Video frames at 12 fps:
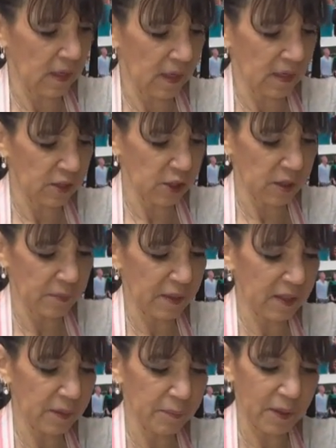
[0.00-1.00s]
I just
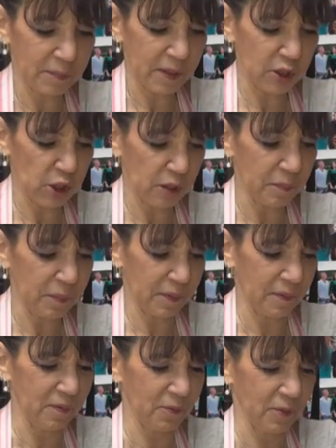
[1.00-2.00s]
made the puppy jump
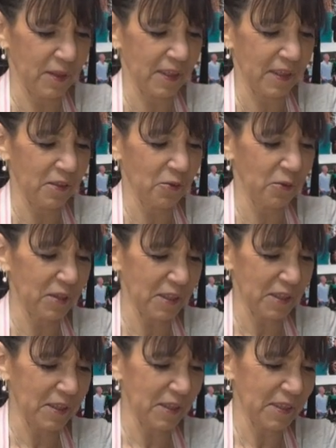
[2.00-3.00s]
with that noise
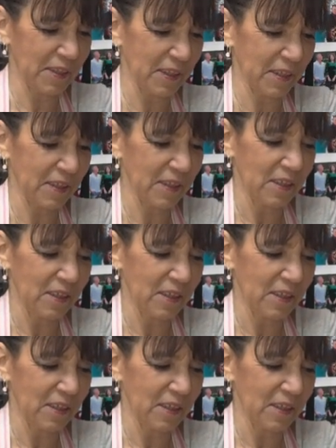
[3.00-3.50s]
in the sink.